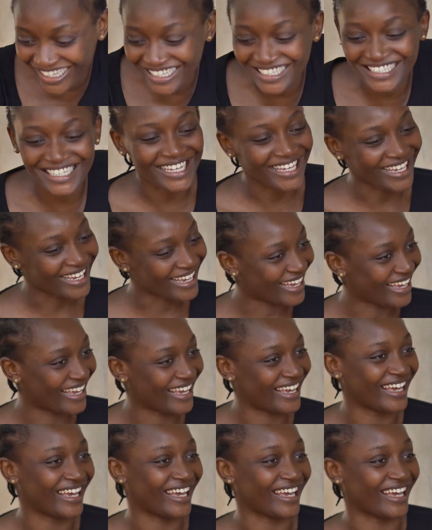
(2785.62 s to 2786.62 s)

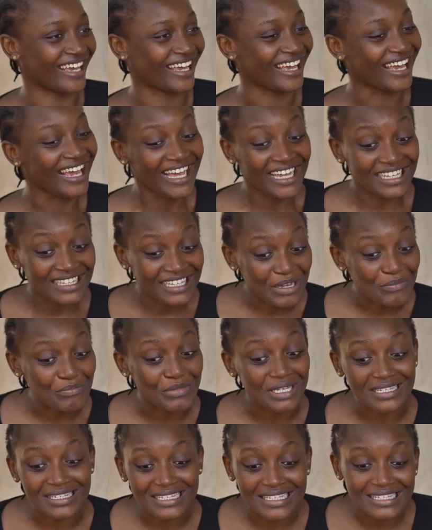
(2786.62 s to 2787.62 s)
Yeah. That
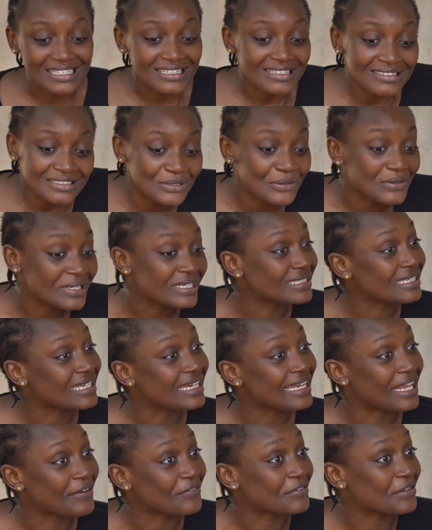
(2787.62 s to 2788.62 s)
means the only
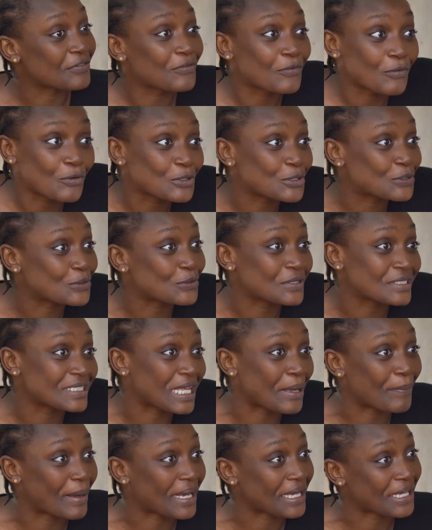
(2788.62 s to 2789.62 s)
thing left is for us to
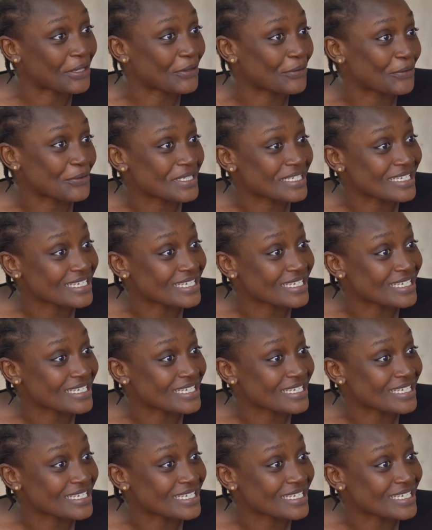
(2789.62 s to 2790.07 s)
start packing your